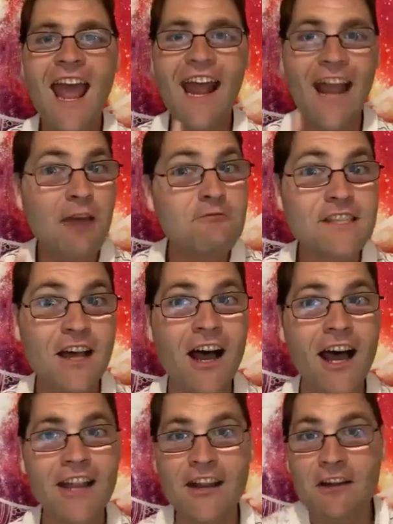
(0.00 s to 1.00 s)
And I was on,
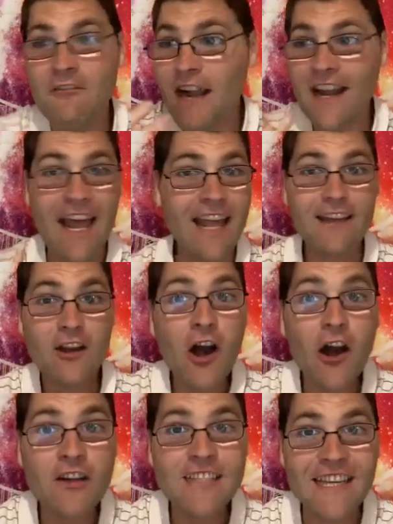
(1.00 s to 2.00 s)
uh, you know, and I
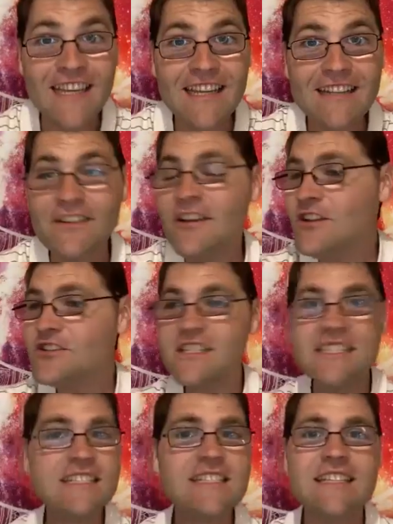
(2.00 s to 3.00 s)
called in
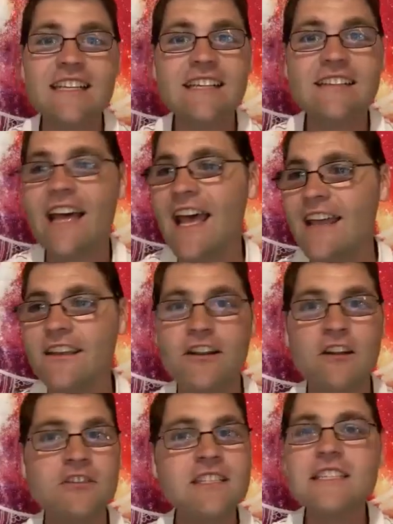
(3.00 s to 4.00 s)
just to see, like, you
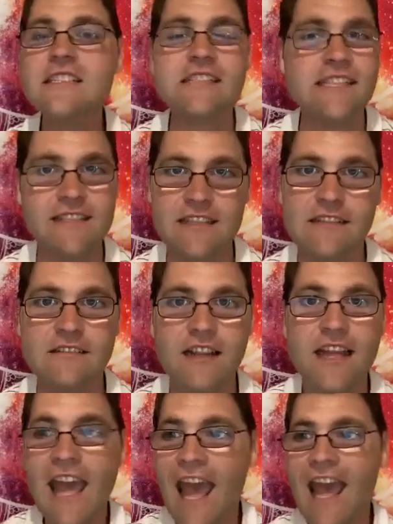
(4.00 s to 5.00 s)
know, just to listen.
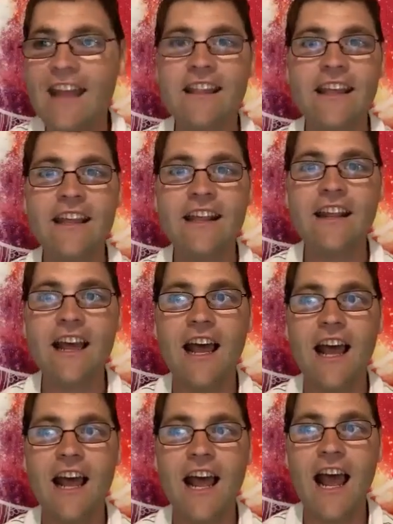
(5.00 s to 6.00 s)
And then
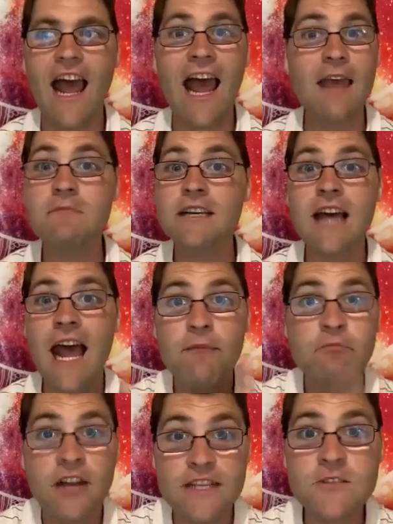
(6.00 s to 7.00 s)
I'm a, I
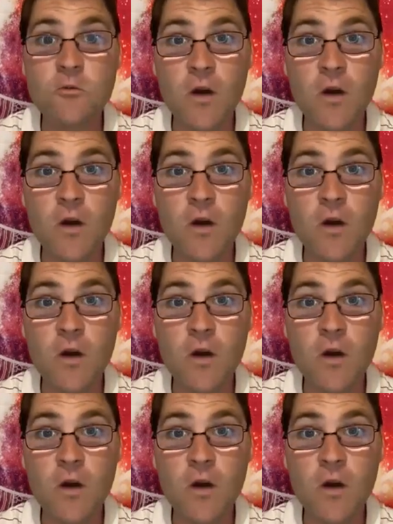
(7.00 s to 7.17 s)
pressed